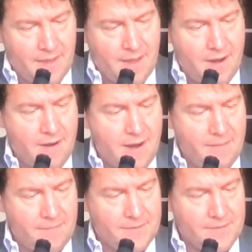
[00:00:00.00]
All
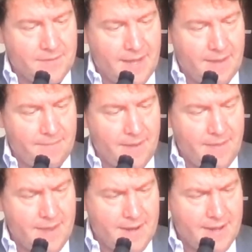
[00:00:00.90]
right, let's do that. And
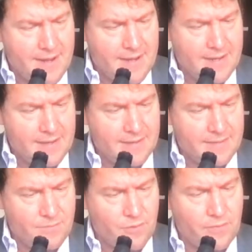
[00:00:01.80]
then
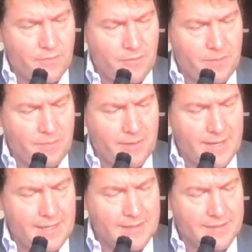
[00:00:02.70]
more refueling
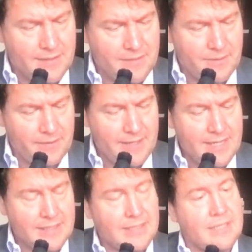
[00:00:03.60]
planes to the Middle
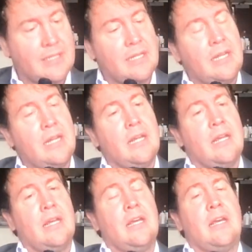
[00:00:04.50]
East
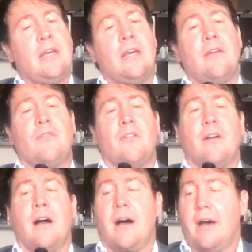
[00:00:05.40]

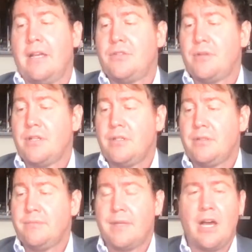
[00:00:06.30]
for
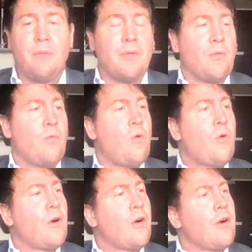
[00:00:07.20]
Israel to help in the
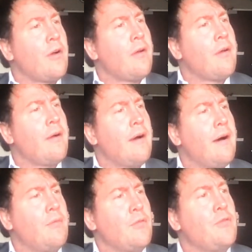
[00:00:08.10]
war.
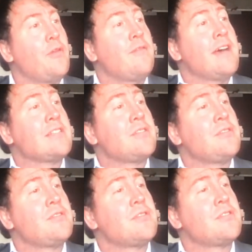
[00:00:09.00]
Refueling
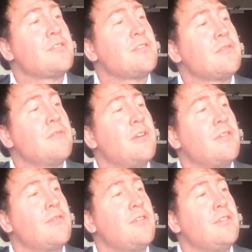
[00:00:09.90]
vessels,
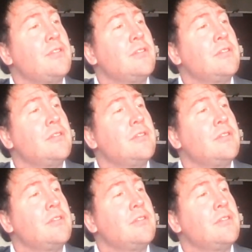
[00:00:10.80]
wonderful.